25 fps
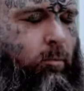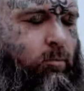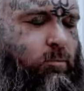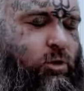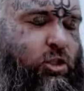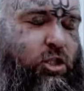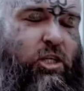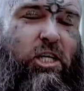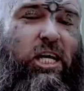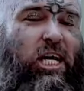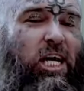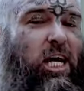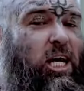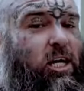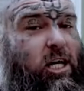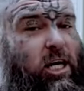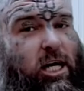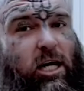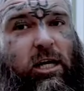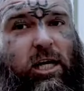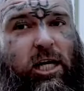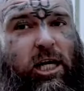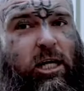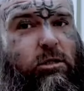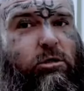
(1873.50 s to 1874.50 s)
you got to
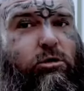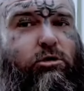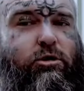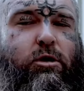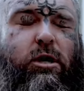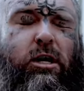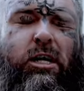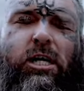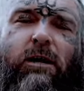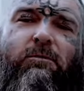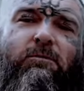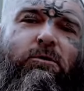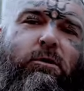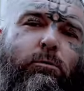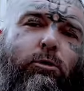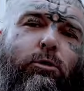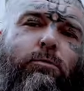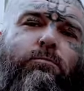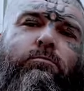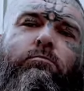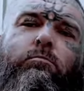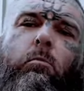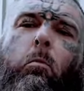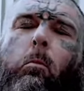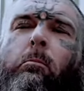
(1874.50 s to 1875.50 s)
eat till you're uncomfortable
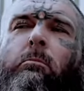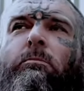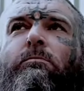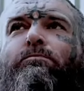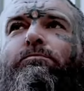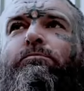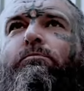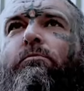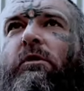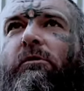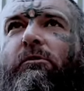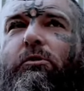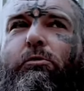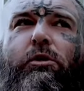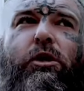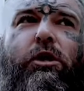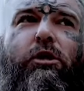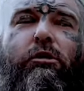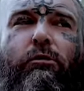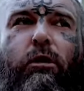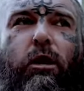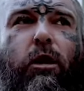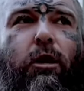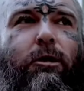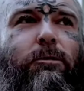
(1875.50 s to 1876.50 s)
if you want to
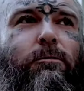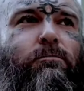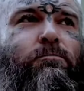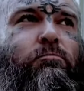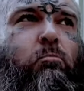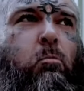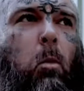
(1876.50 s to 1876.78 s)
grow.